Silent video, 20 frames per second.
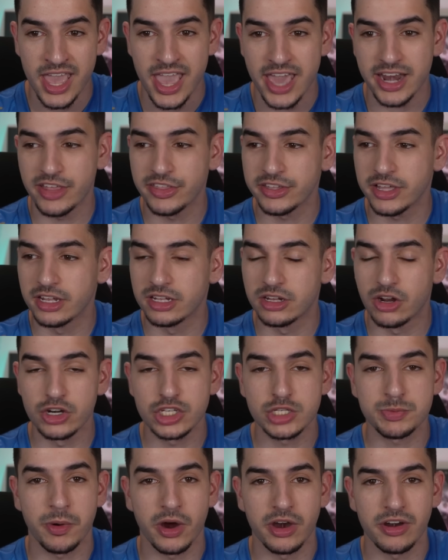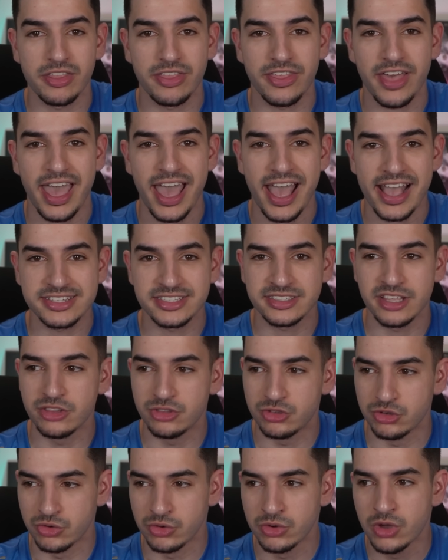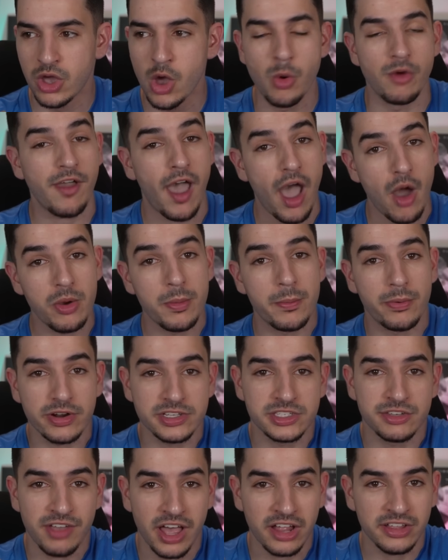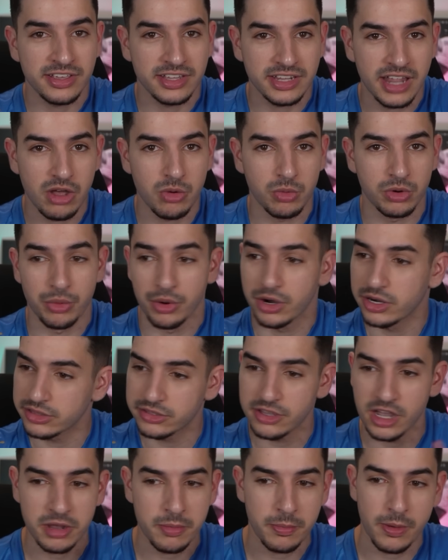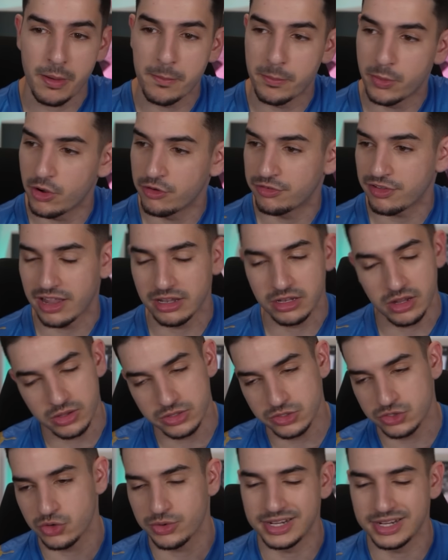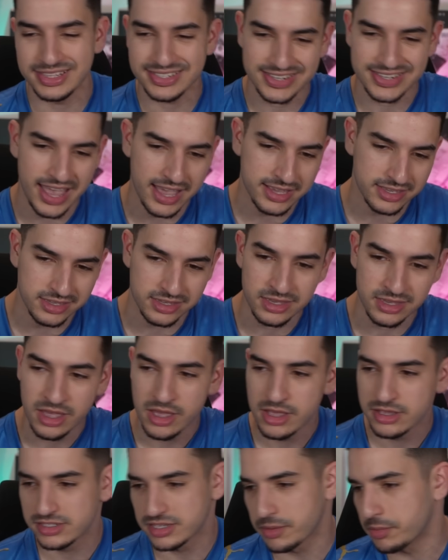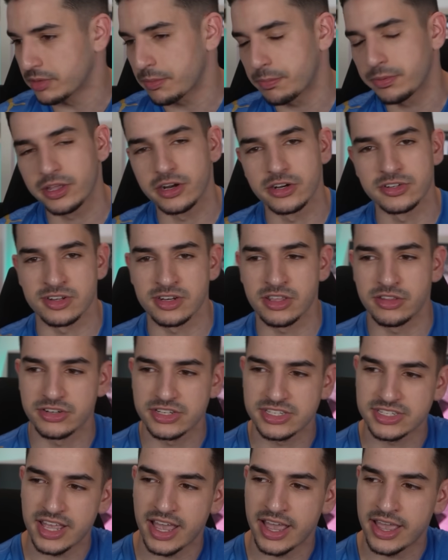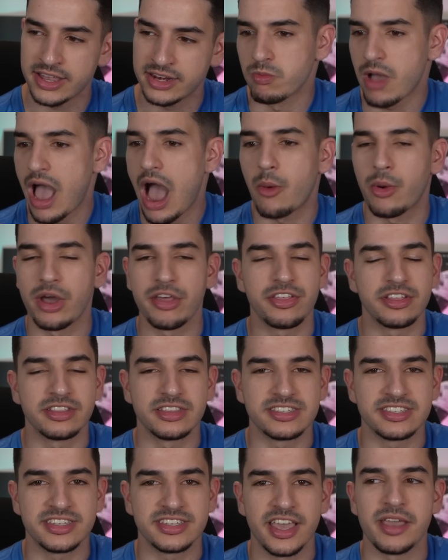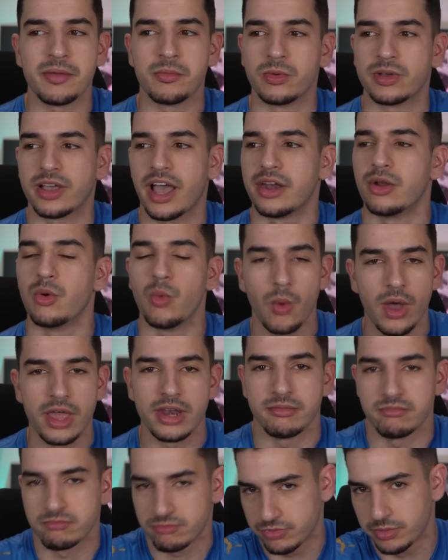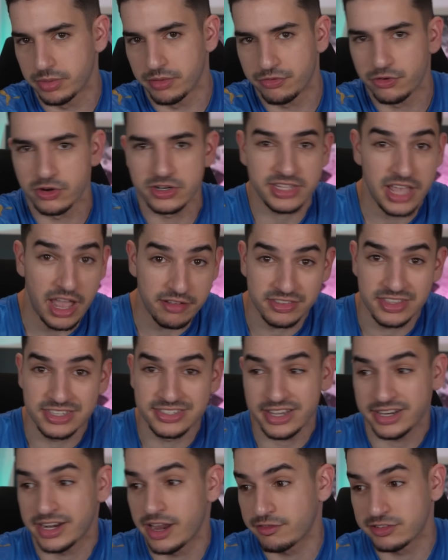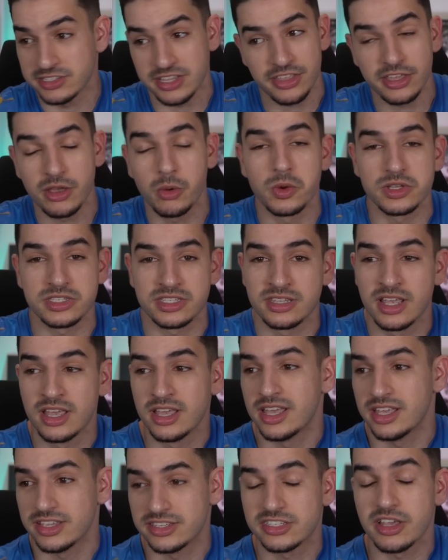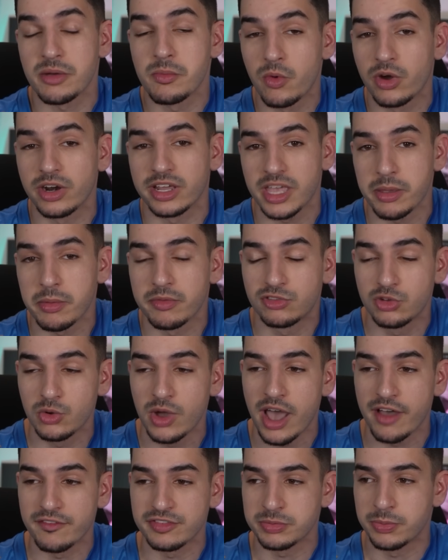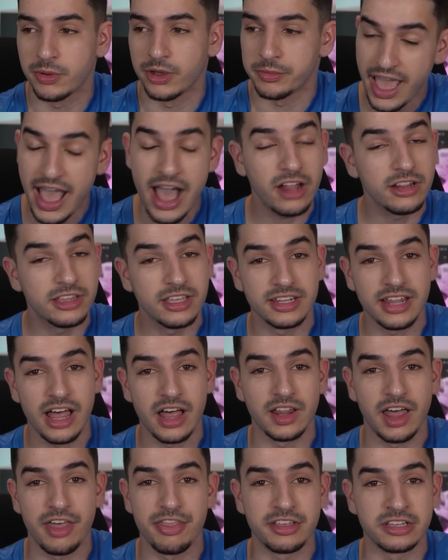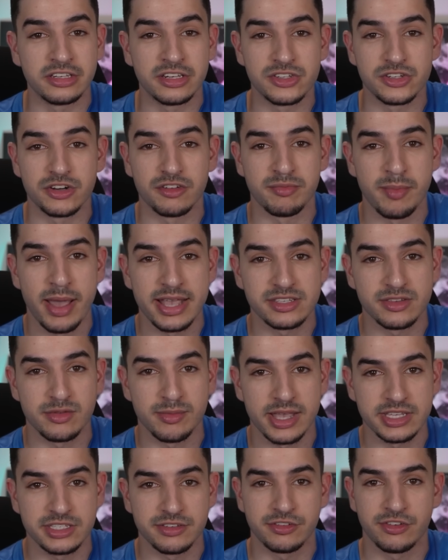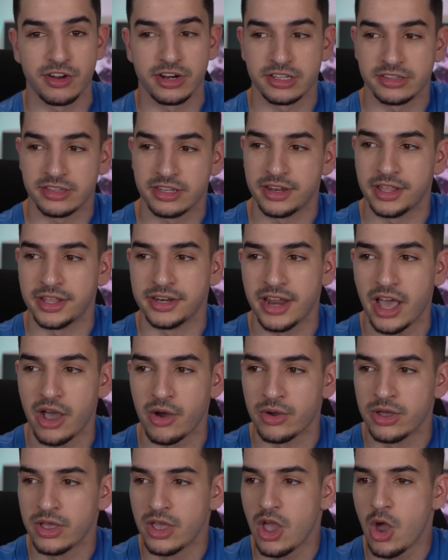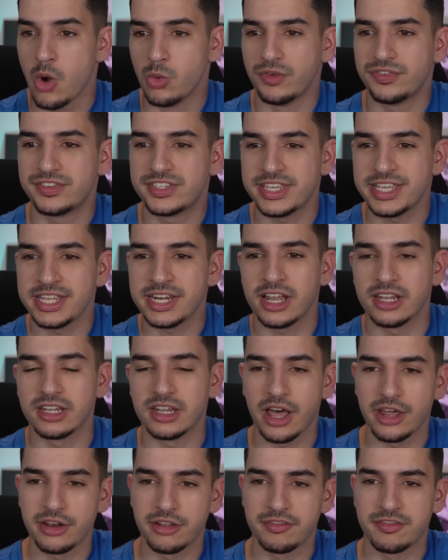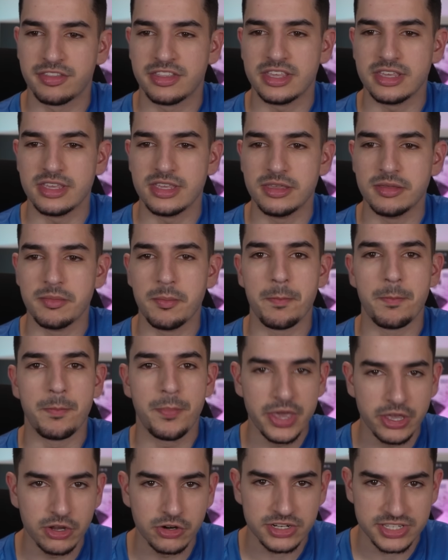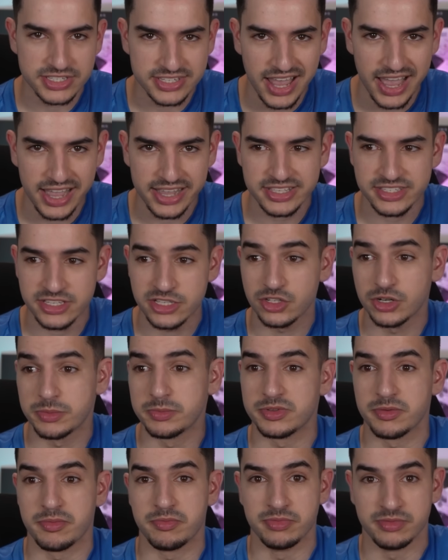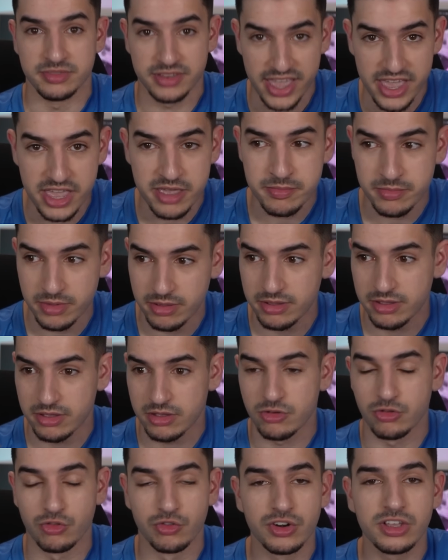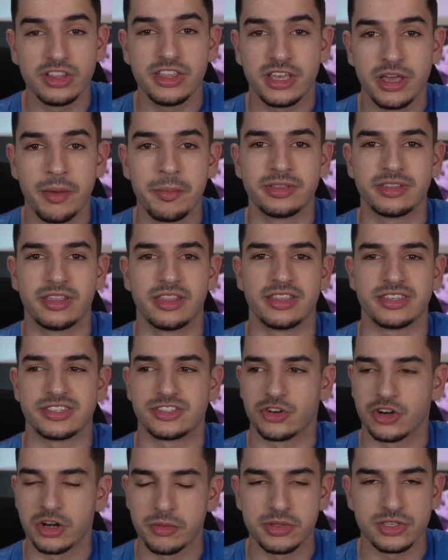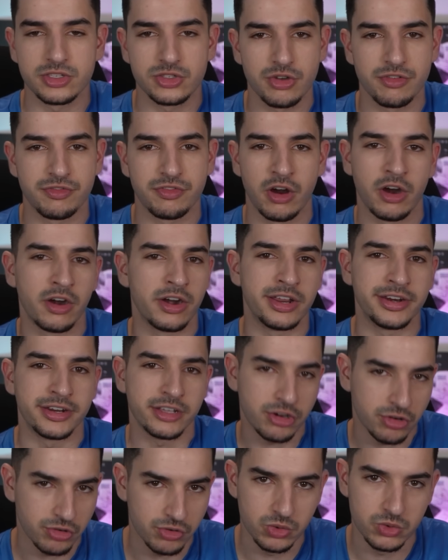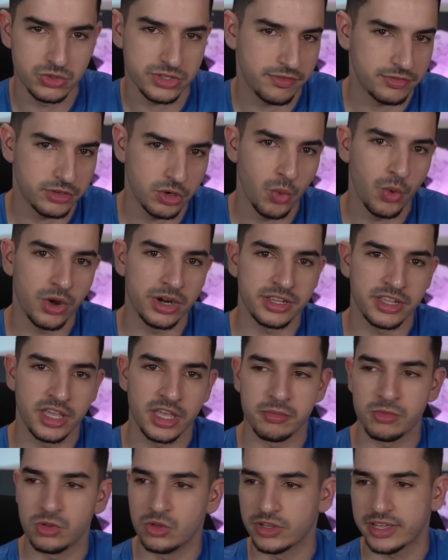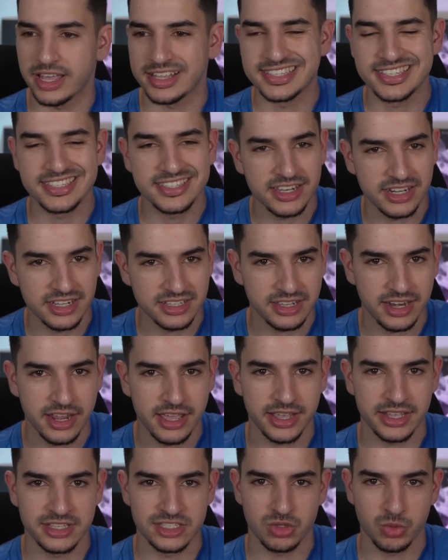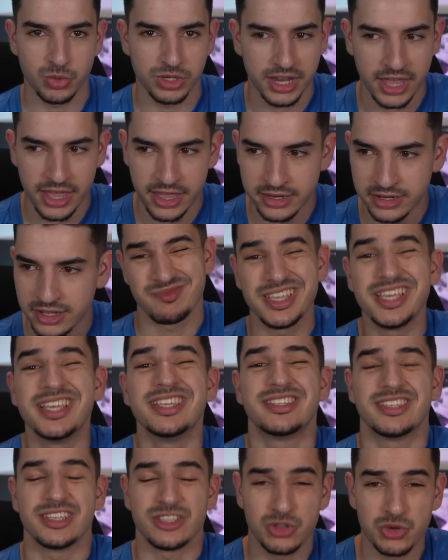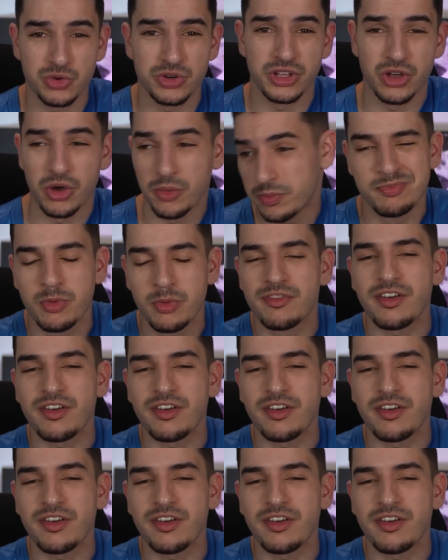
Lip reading: and I think a large part of that has to do with how impressive Al Hilal were. We're going to talk about both Alonso and Inzaghi, some of the players on either side, how I think this game kind of went from the first half to the second half, because I think it was somewhat a game of two halves, but Al Hilal, I think, deserve massive credit today. Now, we've seen a lot of the bigger sides in terms of name really come into this tournament so far and cruise after one game. You look at City today against Wydad, easy 2-0.